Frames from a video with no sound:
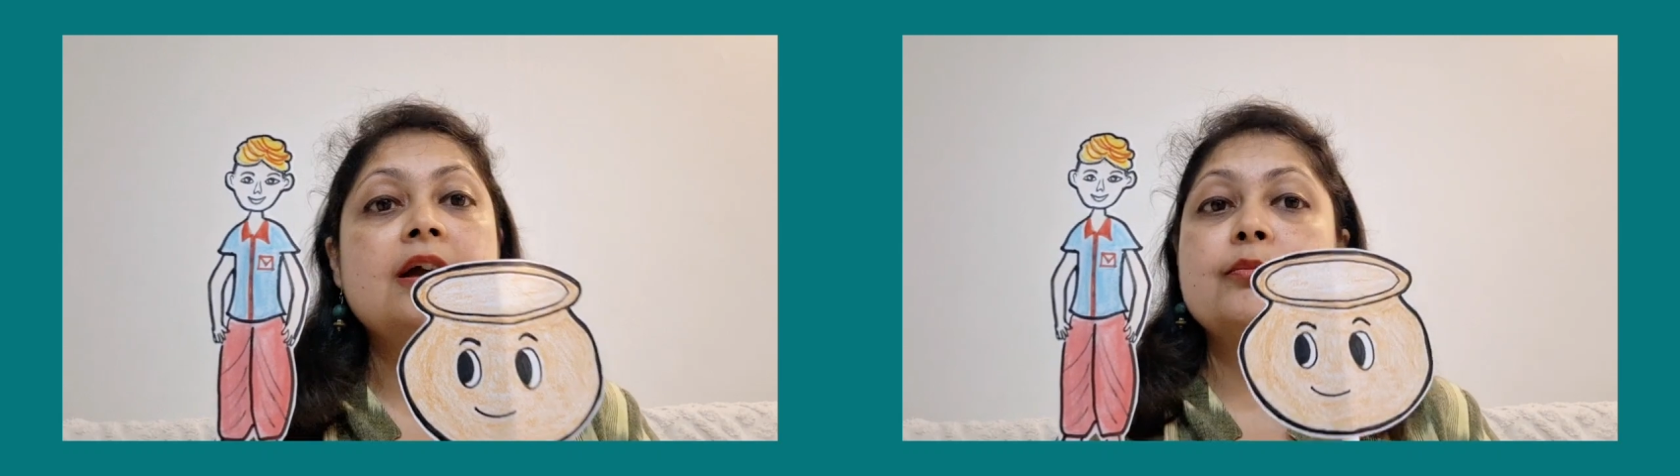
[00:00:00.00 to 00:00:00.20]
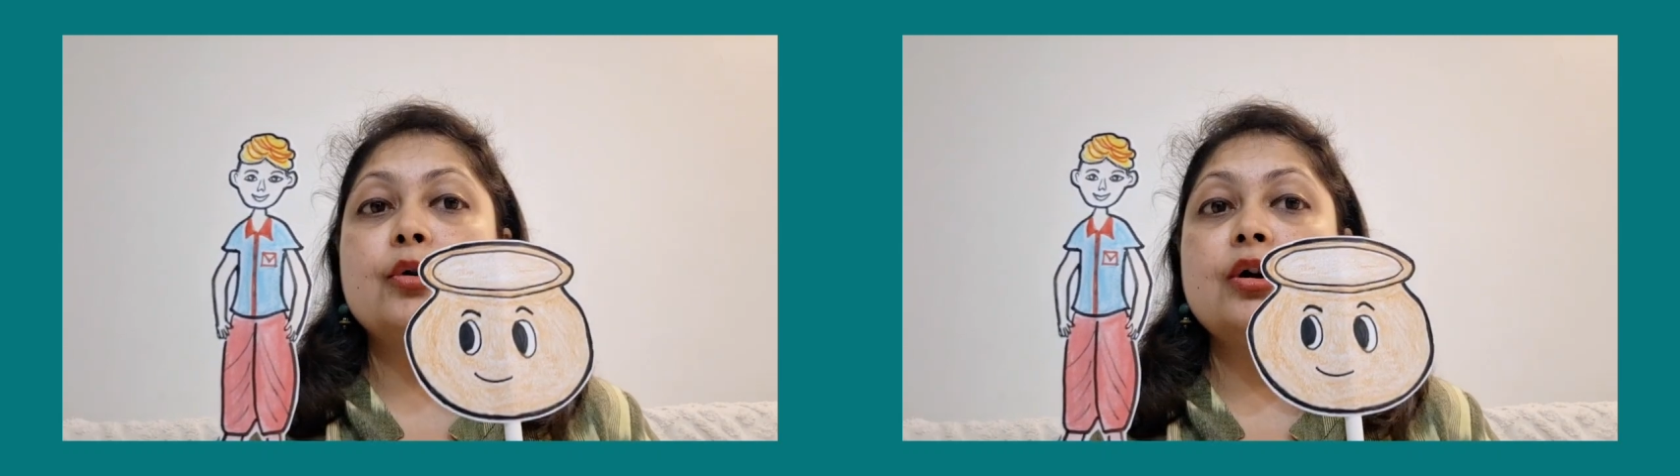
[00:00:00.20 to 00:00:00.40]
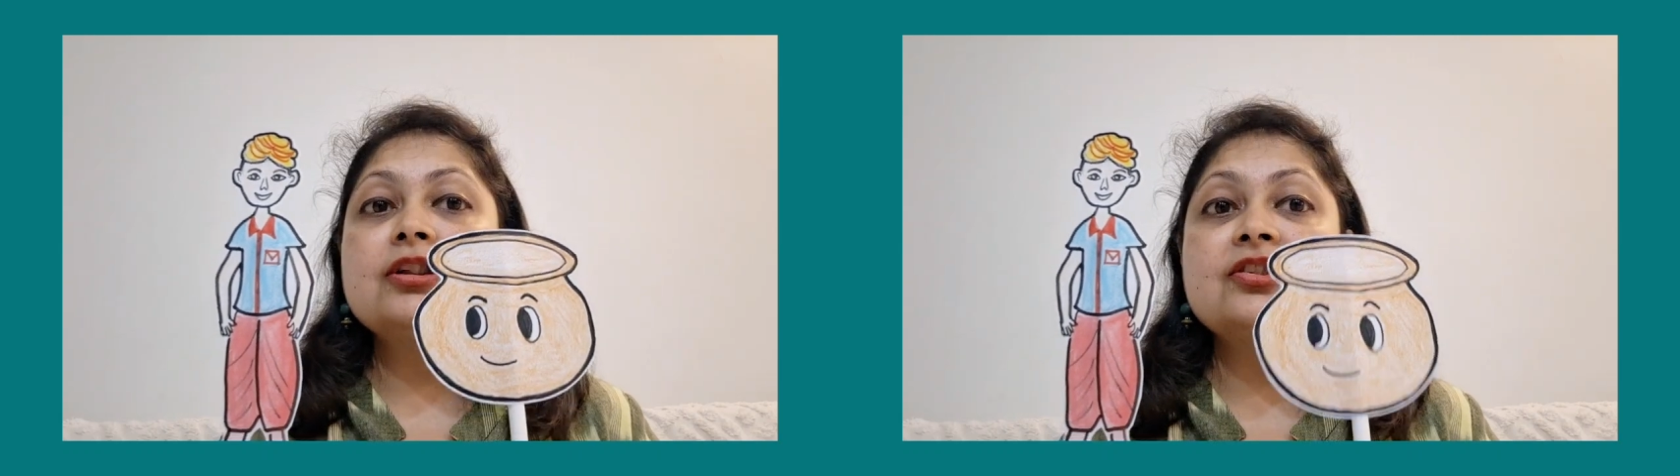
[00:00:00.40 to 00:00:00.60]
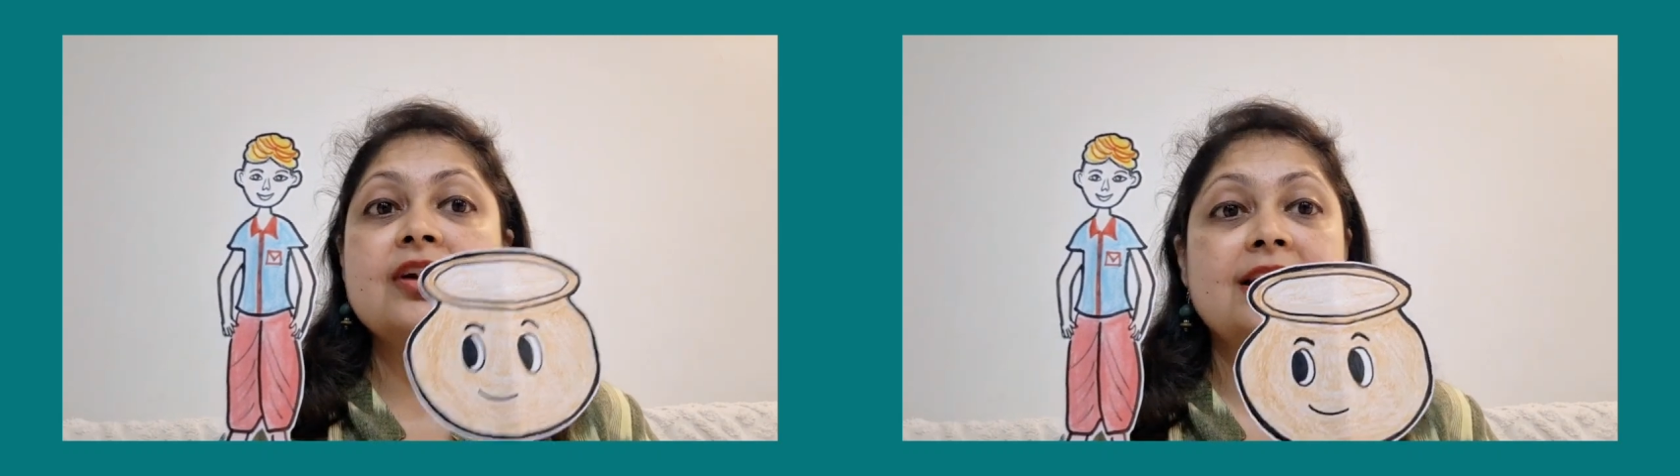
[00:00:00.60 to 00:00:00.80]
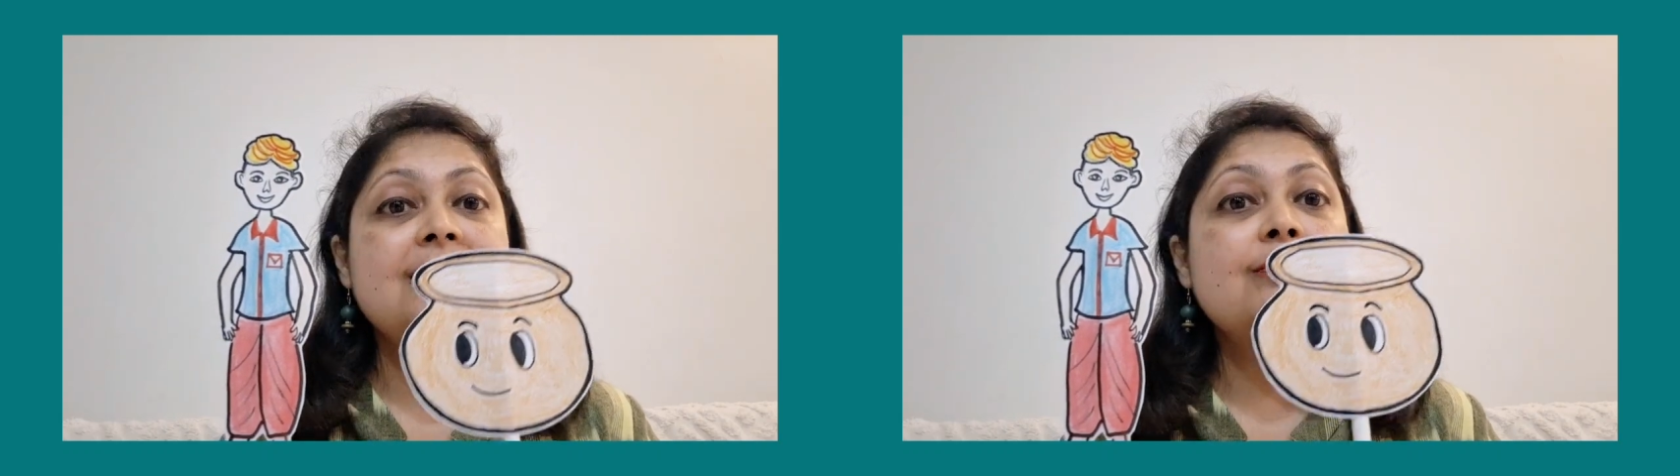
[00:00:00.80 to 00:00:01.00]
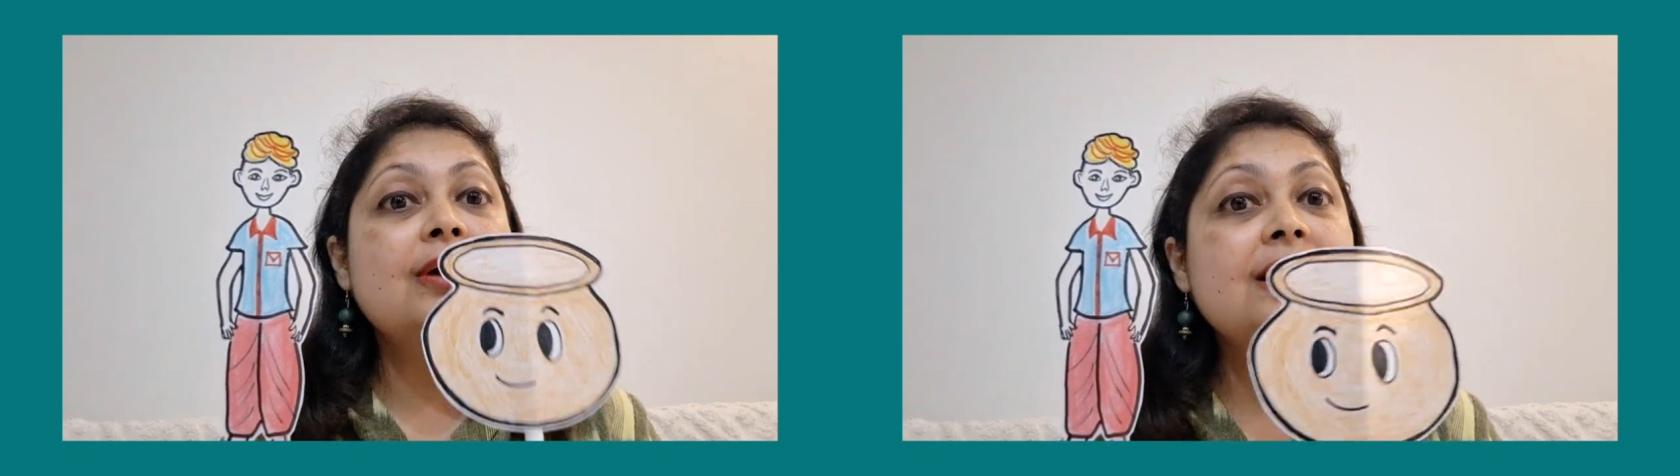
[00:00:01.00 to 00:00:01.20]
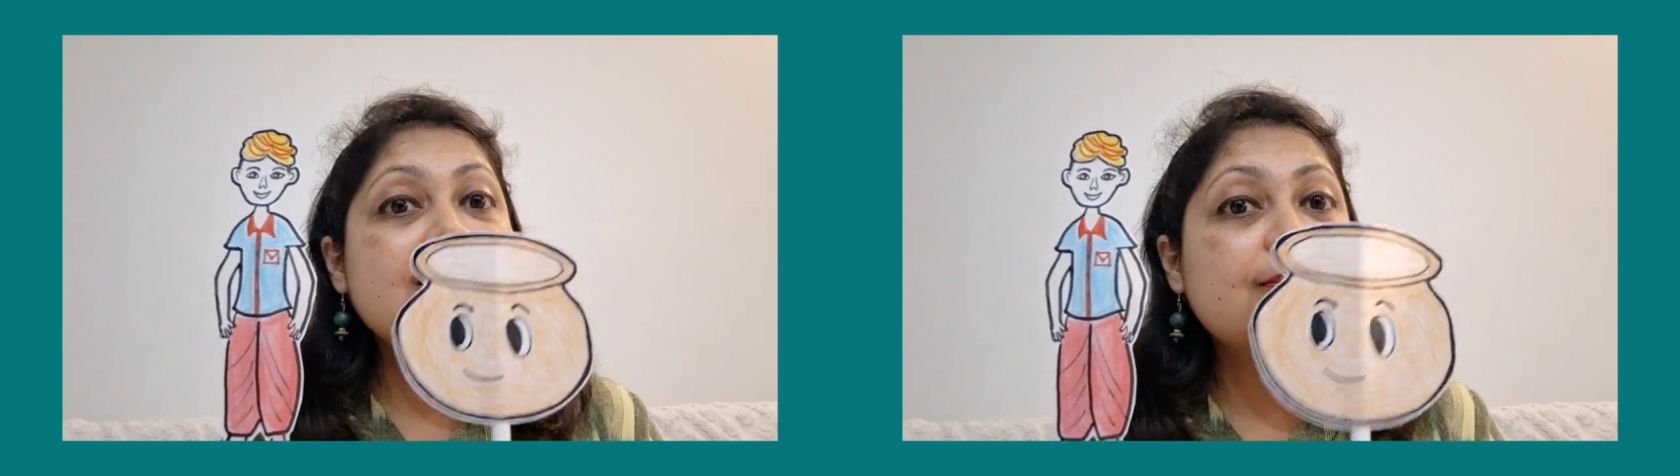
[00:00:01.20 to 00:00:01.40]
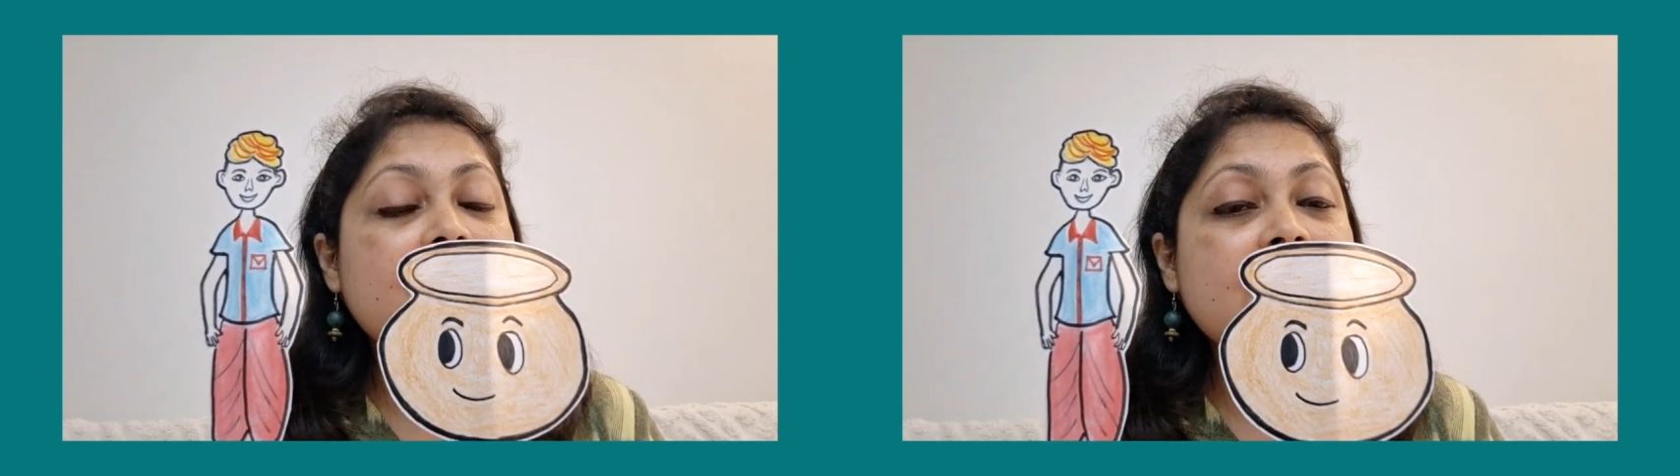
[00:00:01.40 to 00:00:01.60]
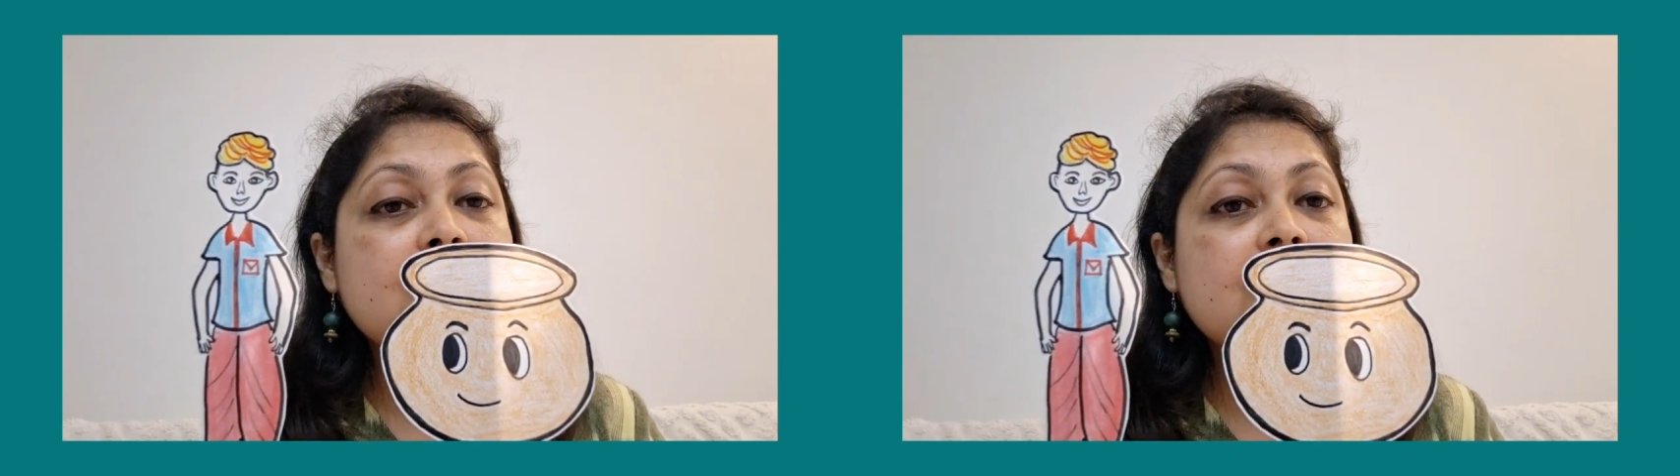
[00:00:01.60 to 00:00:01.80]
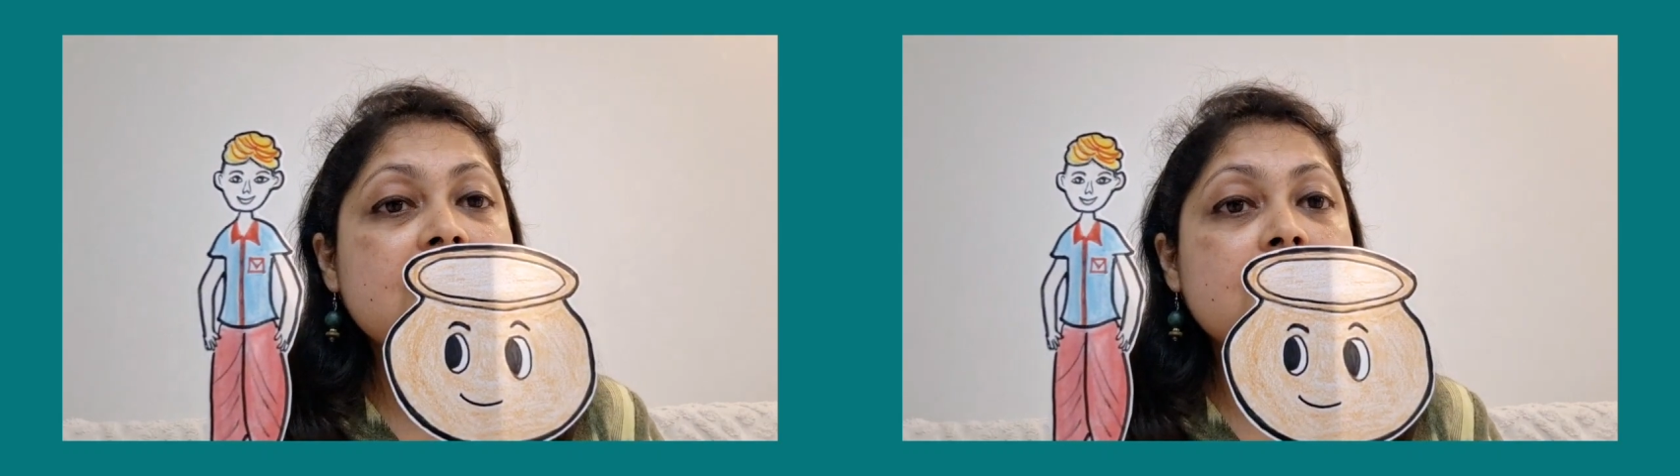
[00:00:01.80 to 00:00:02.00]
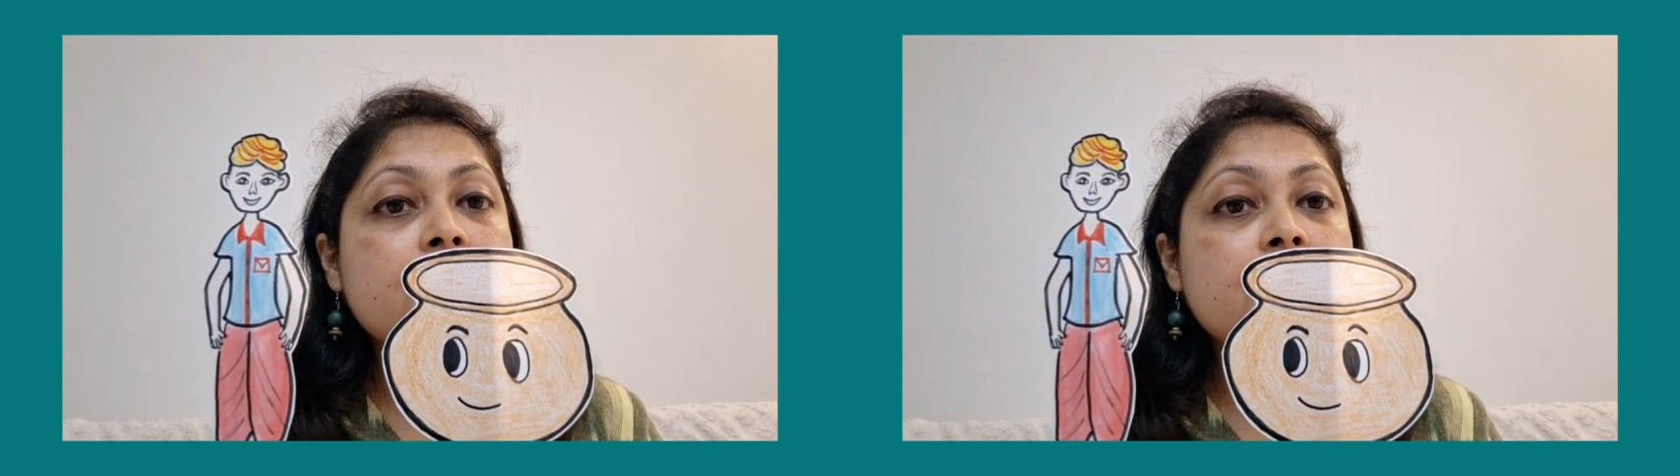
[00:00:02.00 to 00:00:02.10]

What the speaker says: Pot started multiplying money.